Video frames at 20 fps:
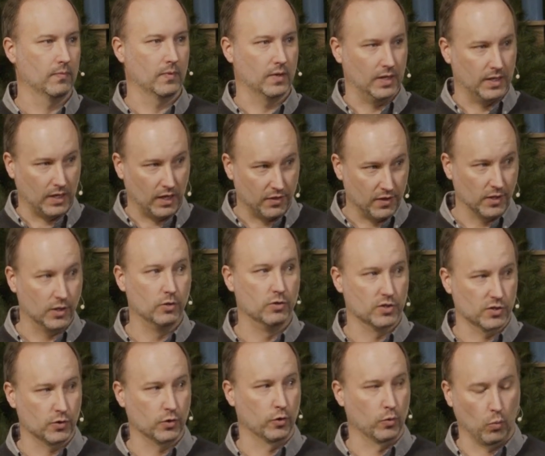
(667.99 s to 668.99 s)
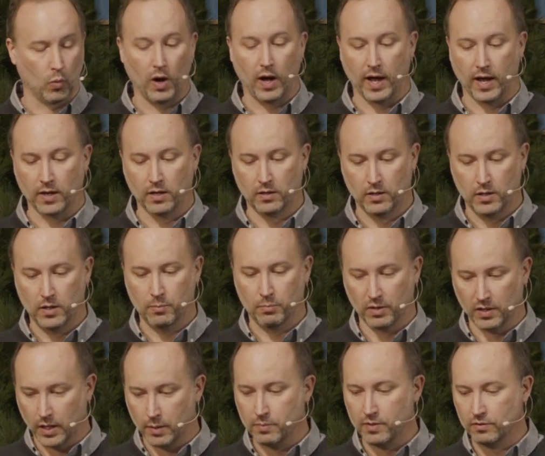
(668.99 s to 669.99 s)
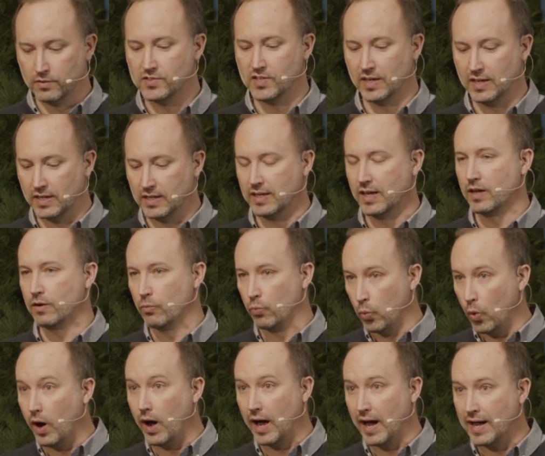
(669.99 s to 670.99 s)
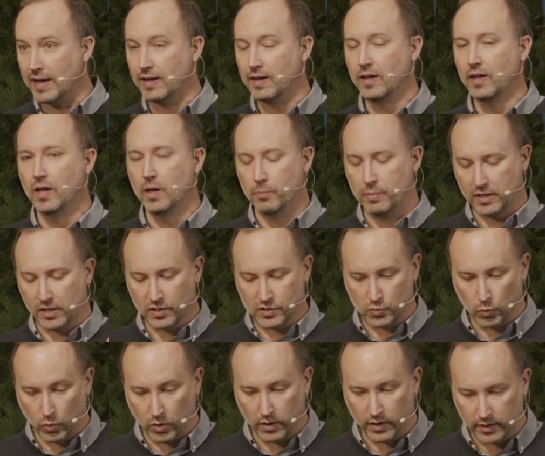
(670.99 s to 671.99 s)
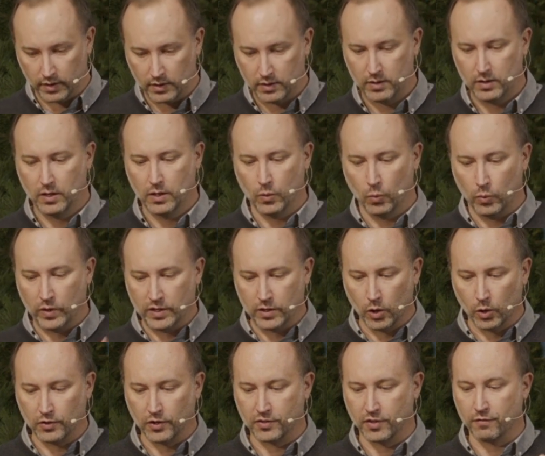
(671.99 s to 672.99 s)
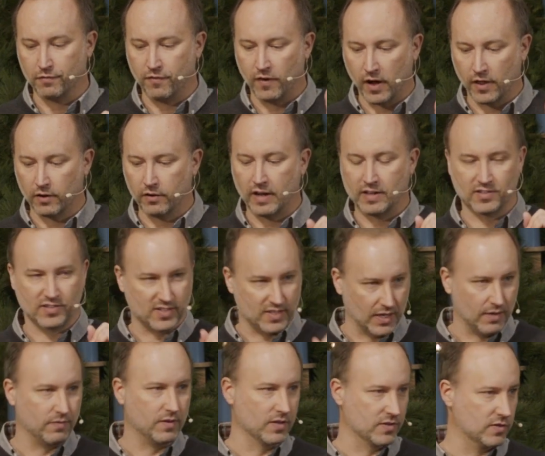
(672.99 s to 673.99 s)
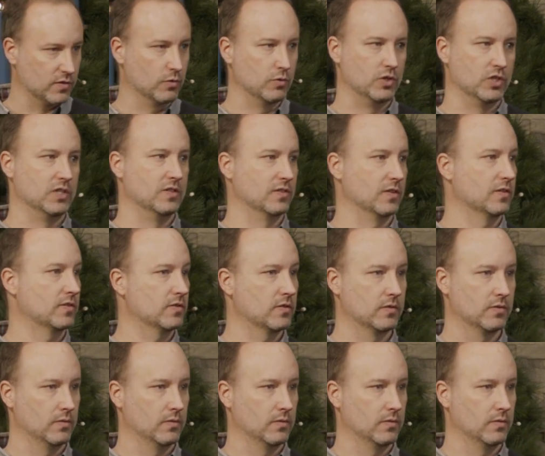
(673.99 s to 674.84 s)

And I think you just heard why. But let me say it again. Why? Because one, we know that the Father has saved us through Jesus.